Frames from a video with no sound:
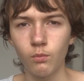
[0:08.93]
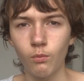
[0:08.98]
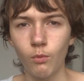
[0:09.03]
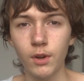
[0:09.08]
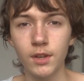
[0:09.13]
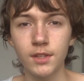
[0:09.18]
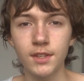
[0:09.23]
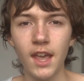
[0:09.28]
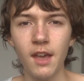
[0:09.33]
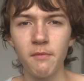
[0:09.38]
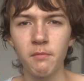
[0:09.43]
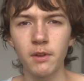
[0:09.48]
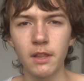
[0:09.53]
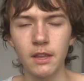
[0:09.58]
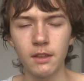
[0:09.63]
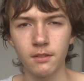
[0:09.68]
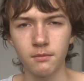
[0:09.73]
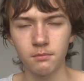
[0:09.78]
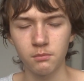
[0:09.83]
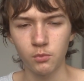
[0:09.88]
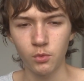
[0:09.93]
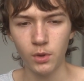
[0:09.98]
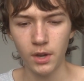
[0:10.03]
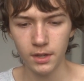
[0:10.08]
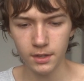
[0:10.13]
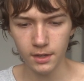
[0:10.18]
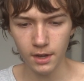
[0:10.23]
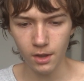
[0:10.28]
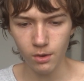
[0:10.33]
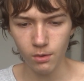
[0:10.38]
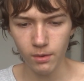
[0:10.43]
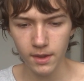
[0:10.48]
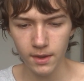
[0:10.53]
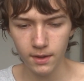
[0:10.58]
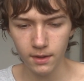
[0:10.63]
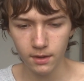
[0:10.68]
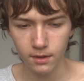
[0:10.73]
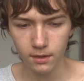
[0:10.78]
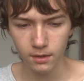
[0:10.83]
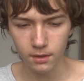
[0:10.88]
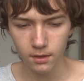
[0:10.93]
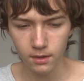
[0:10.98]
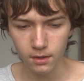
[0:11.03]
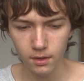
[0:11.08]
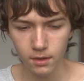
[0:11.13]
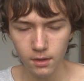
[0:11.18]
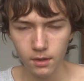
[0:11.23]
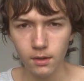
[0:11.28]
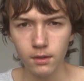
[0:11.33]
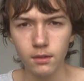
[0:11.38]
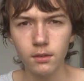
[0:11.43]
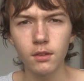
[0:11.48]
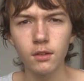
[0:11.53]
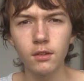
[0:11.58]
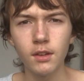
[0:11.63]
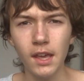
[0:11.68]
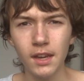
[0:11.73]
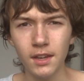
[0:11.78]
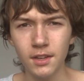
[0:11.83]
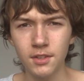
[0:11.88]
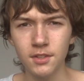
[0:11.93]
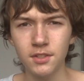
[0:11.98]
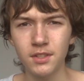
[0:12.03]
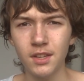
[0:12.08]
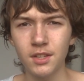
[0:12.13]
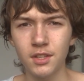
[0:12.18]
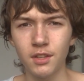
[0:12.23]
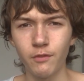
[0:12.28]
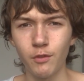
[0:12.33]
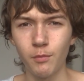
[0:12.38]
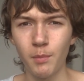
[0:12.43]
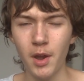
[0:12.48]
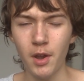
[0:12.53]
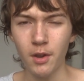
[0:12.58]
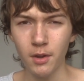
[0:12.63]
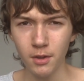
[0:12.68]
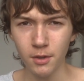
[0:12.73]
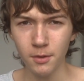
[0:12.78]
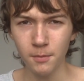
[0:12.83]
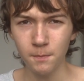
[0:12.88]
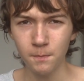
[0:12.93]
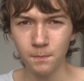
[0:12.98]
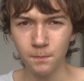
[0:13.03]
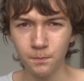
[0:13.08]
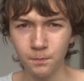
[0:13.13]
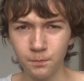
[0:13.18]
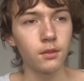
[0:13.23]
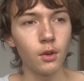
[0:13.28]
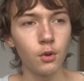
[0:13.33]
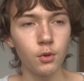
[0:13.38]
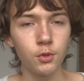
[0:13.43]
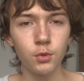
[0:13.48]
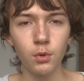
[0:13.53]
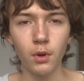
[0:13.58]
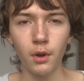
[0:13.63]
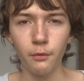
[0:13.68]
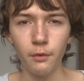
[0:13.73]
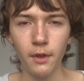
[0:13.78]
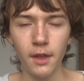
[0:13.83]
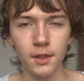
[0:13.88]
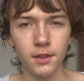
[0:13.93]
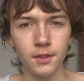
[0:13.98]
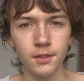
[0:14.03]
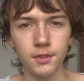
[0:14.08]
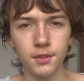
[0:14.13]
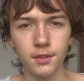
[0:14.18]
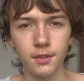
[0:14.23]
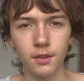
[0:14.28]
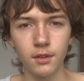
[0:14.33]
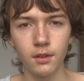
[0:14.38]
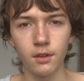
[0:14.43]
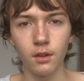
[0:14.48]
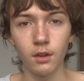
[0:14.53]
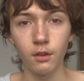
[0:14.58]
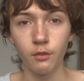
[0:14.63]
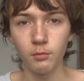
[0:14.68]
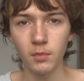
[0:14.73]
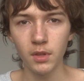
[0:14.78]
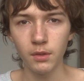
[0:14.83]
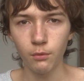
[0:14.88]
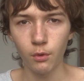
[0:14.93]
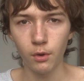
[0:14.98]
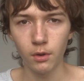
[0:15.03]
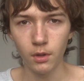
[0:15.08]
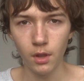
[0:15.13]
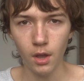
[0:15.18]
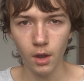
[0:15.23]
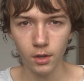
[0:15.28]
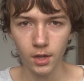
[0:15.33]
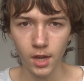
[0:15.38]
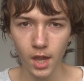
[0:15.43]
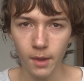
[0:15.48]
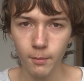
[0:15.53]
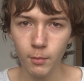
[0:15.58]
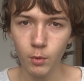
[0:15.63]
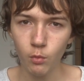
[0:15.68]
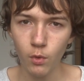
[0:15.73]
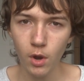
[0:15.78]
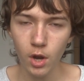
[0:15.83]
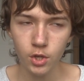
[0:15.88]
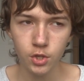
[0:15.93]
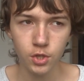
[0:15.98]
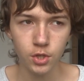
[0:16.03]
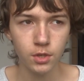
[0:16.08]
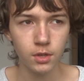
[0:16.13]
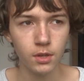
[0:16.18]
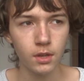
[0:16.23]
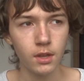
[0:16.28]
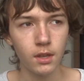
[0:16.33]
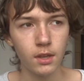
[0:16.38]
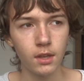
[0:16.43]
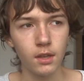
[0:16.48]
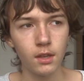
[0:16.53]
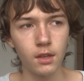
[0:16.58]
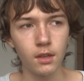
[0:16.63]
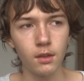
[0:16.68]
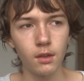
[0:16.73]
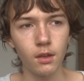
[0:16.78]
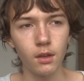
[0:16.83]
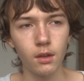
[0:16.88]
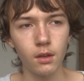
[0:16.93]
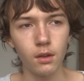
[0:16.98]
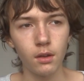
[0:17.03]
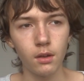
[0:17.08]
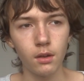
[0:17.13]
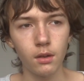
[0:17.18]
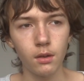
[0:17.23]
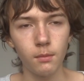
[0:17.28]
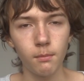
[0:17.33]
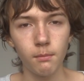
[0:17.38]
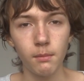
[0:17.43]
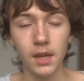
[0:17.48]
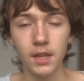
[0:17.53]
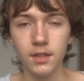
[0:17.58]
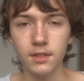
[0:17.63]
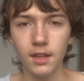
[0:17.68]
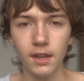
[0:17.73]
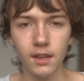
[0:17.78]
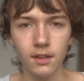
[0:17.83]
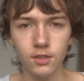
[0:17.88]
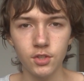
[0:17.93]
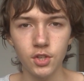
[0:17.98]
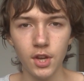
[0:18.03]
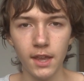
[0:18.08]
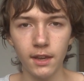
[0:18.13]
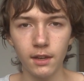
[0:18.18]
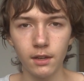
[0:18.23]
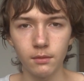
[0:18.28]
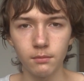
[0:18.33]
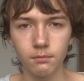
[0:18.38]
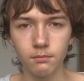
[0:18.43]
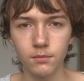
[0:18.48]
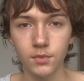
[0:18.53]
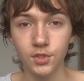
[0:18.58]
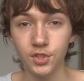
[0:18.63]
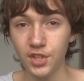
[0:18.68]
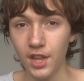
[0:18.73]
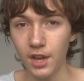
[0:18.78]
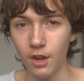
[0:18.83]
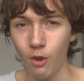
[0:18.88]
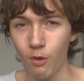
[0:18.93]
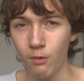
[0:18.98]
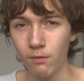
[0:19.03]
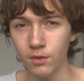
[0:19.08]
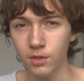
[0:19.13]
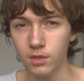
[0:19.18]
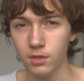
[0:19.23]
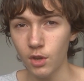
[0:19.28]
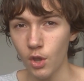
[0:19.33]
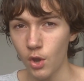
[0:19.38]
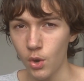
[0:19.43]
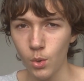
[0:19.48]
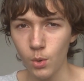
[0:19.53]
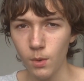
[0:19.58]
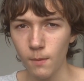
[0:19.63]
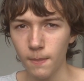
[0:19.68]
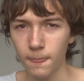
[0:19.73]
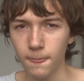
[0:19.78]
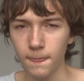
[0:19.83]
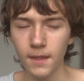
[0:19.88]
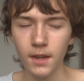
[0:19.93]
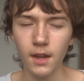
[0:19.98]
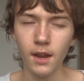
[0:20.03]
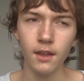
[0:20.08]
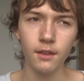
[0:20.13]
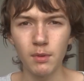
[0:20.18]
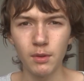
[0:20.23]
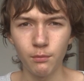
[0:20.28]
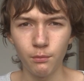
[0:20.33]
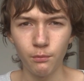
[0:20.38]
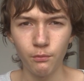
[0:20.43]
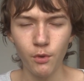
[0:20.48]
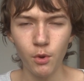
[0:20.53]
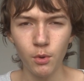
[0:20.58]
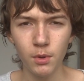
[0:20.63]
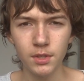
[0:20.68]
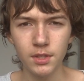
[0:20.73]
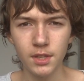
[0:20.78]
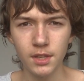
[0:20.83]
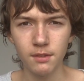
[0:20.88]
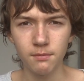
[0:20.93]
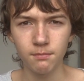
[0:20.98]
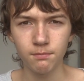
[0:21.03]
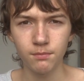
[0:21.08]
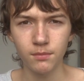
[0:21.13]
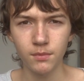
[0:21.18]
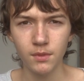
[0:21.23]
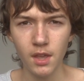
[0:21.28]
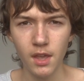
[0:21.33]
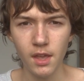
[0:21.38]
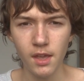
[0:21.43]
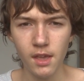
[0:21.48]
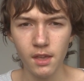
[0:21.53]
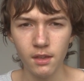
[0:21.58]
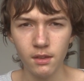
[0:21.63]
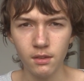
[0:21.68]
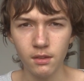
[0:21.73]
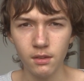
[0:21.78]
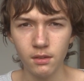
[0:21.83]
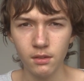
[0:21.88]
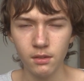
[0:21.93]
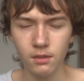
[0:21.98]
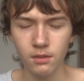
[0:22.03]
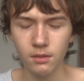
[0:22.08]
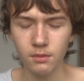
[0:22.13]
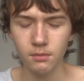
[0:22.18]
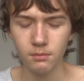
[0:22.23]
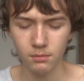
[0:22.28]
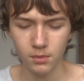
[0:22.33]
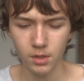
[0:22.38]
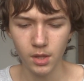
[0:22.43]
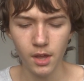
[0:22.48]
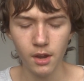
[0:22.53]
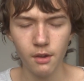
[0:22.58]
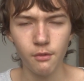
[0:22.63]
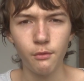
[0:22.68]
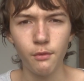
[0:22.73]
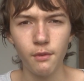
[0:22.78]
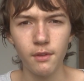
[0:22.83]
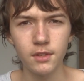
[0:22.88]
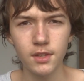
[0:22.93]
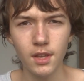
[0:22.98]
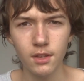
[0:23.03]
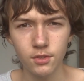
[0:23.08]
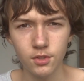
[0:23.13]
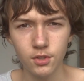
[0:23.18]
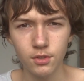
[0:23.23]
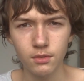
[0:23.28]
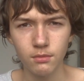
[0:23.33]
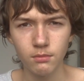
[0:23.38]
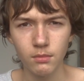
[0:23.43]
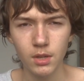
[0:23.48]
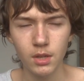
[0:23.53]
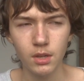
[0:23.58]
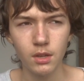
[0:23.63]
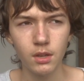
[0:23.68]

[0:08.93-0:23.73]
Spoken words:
what is happening right now in the United States of America. Those who are fans of me for a long time and watch my second channel, Stena Over Snow, that I've been focusing a lot of attention